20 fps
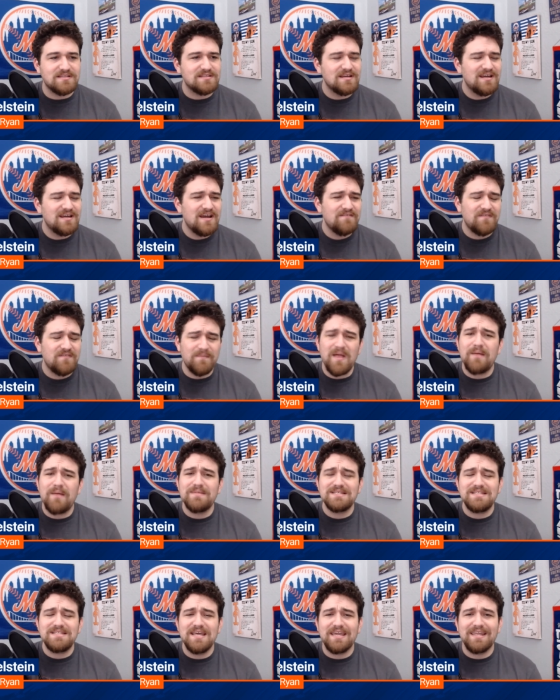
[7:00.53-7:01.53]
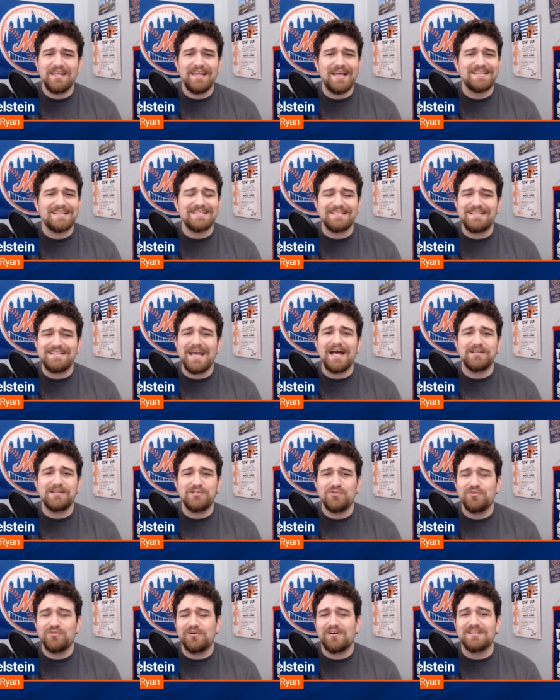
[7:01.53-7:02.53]
if I'm not mistaken, he has it
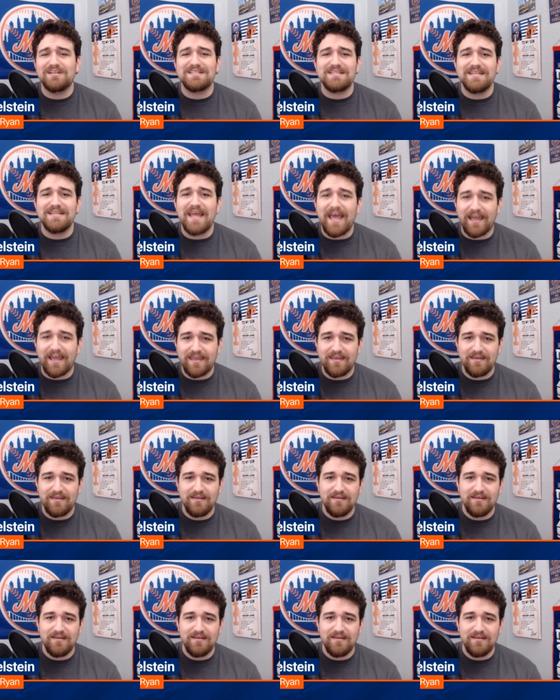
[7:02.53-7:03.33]
tattooed on his neck.